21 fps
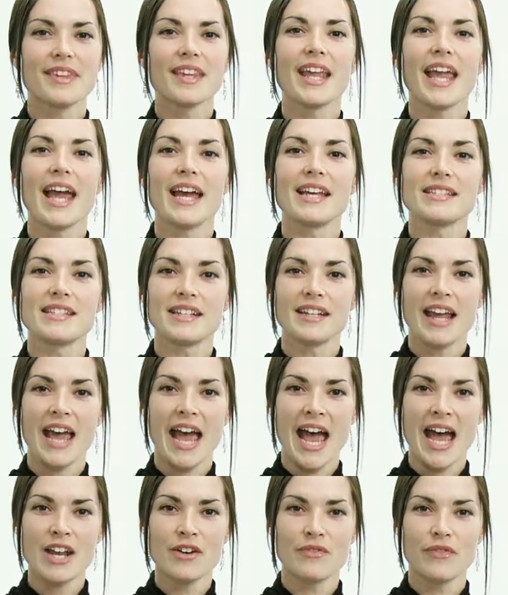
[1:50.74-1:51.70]
As an
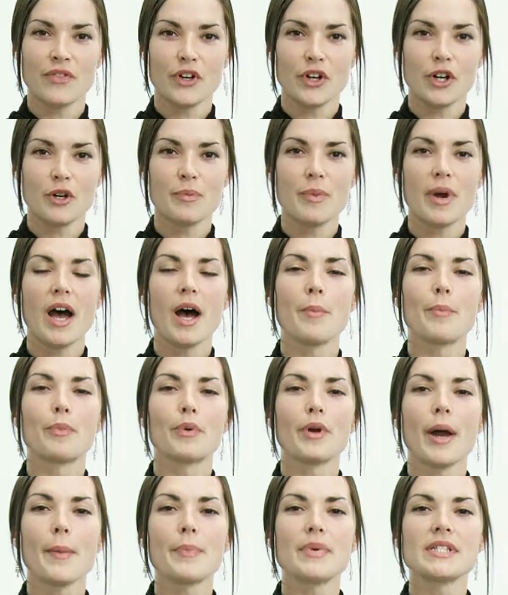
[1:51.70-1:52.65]
adverb, a
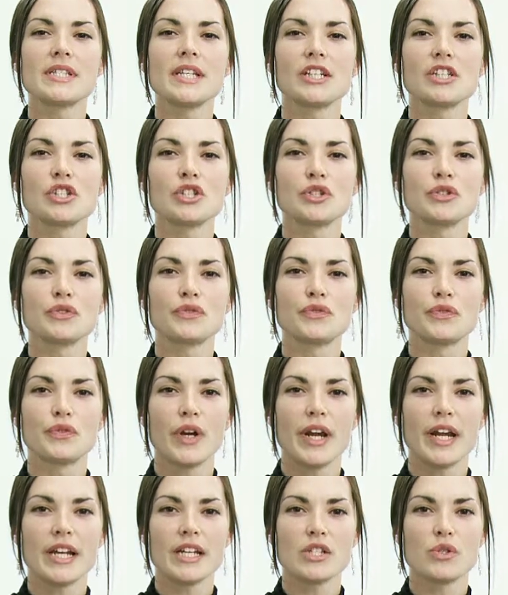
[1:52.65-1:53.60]
prepositional
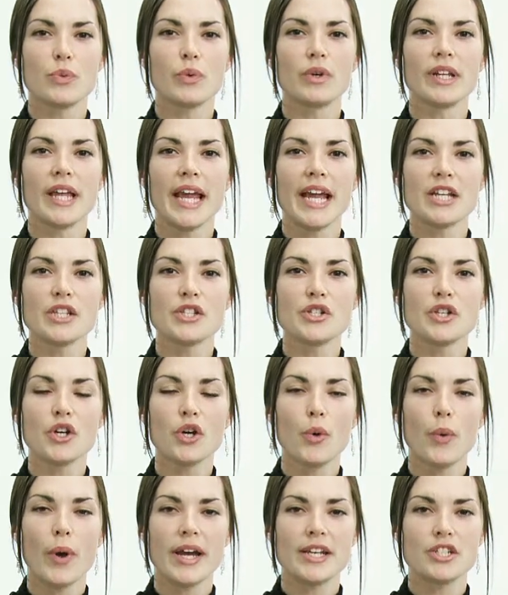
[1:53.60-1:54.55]
phrase will answer
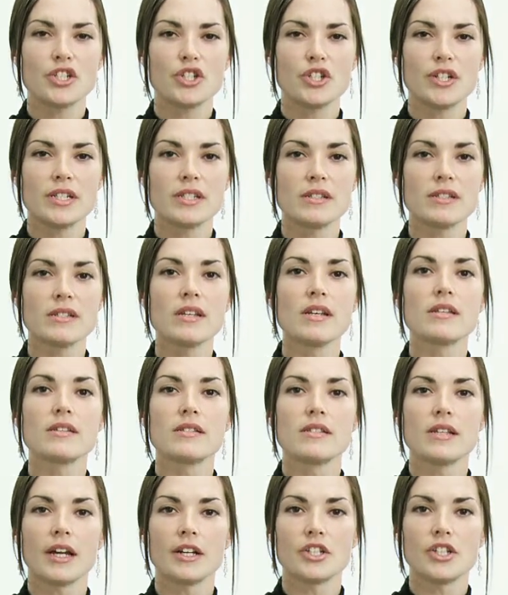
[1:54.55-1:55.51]
questions
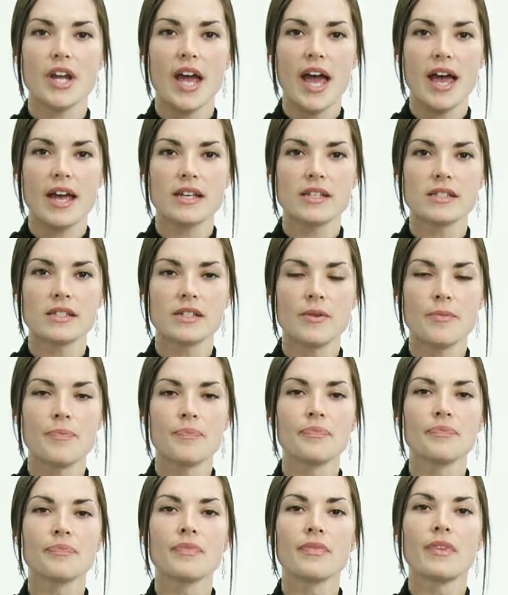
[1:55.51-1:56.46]
such as
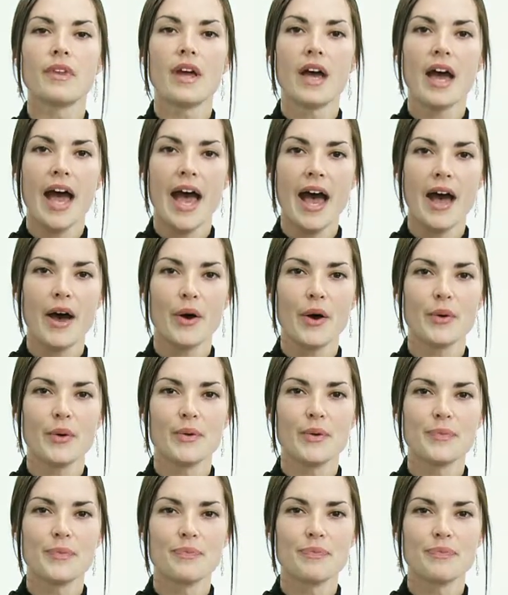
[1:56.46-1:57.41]
how,
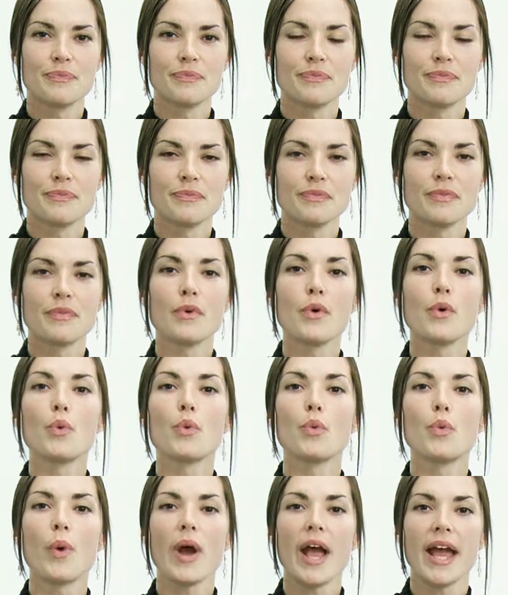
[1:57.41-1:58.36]

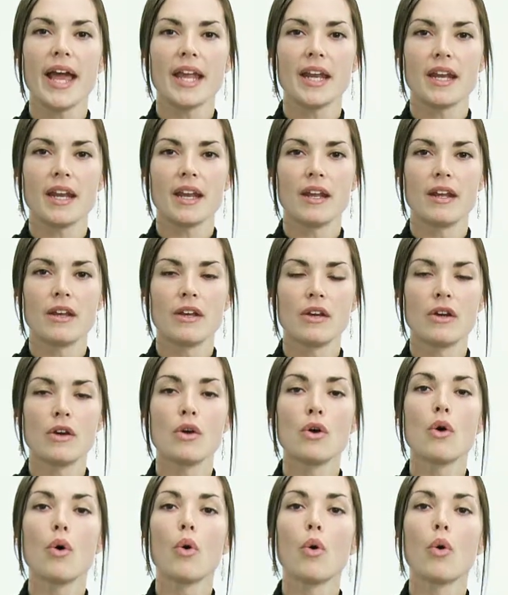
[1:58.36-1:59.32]
when,
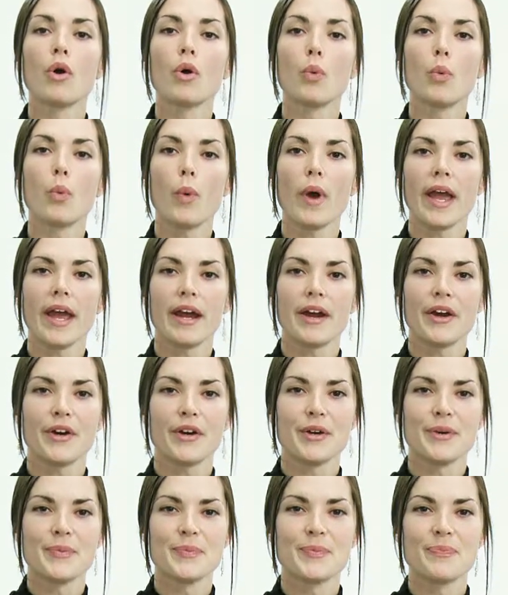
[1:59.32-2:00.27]
or
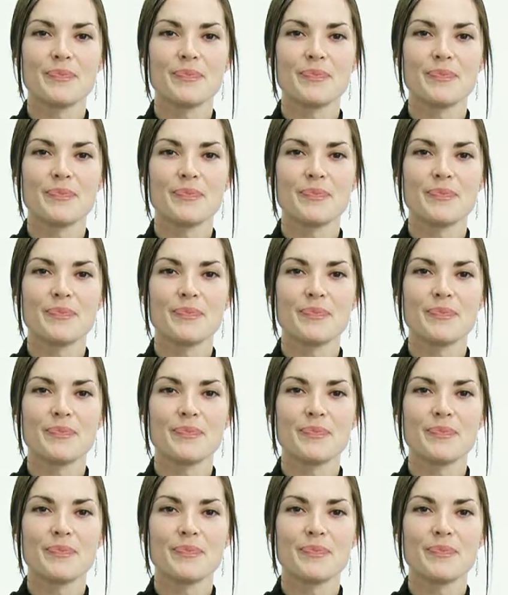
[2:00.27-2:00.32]
where.